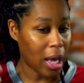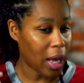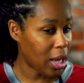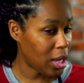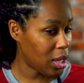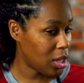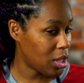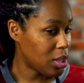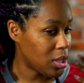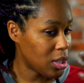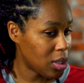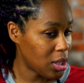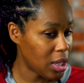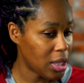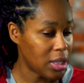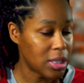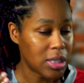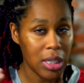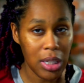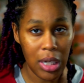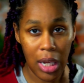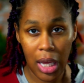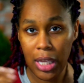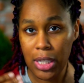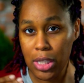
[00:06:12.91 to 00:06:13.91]
And
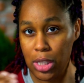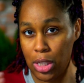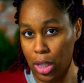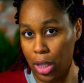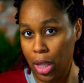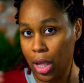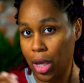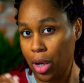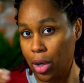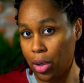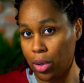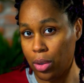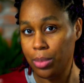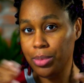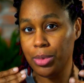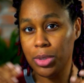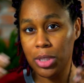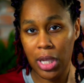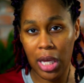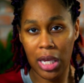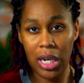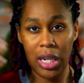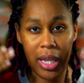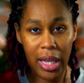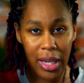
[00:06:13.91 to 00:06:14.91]
it's a nice glow. I'm
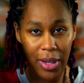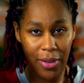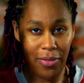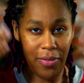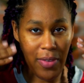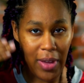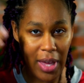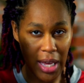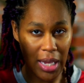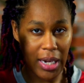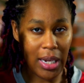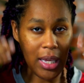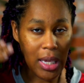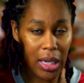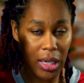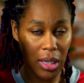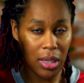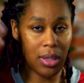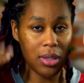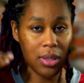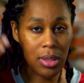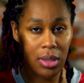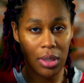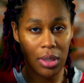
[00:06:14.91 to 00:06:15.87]
just kind of like fanning